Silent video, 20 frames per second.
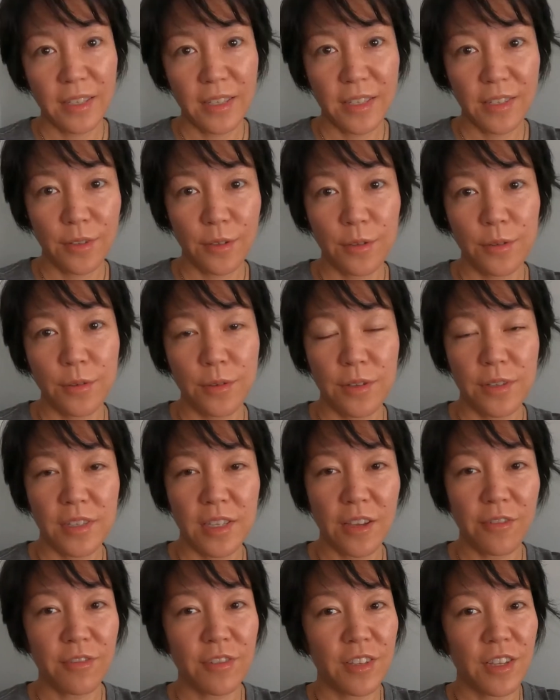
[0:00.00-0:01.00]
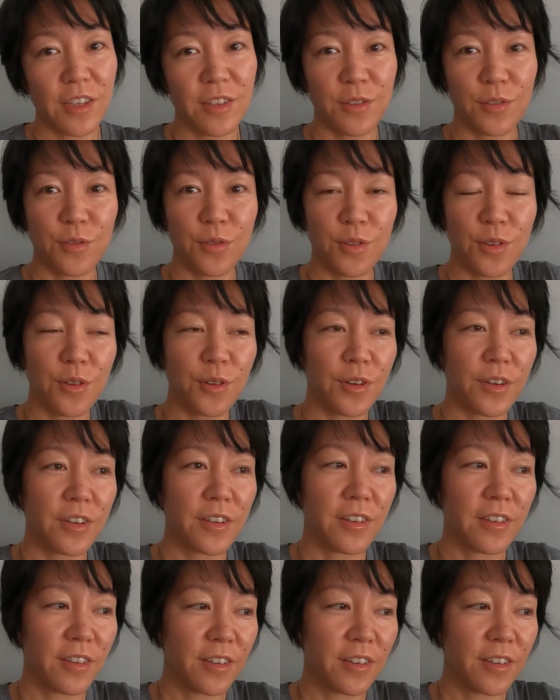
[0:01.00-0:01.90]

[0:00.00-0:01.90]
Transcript: So, 7 days in New York.